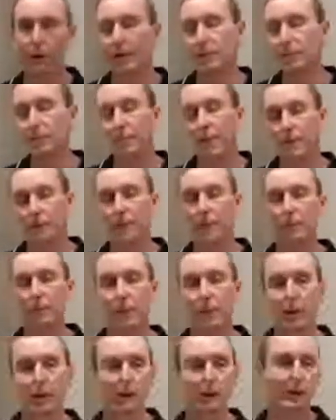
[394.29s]
and you're much more
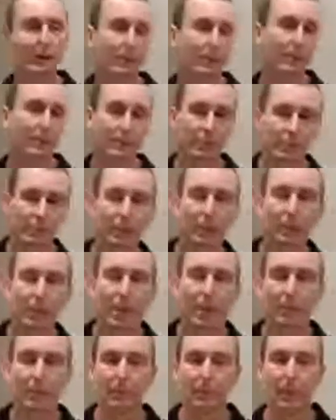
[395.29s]
likely to ruin
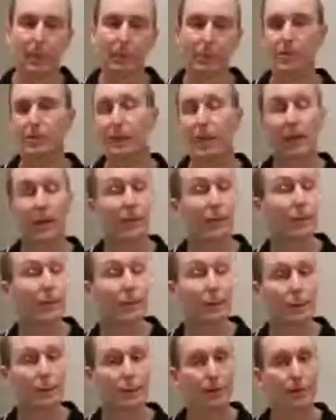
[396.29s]
the application and have to
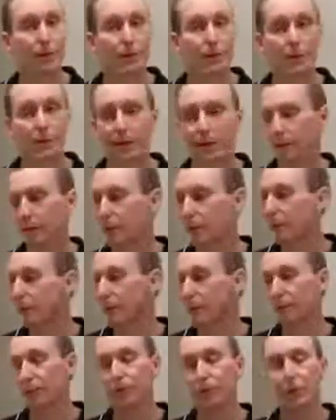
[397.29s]

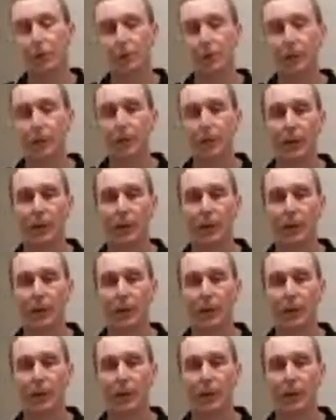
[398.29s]
reprint the job.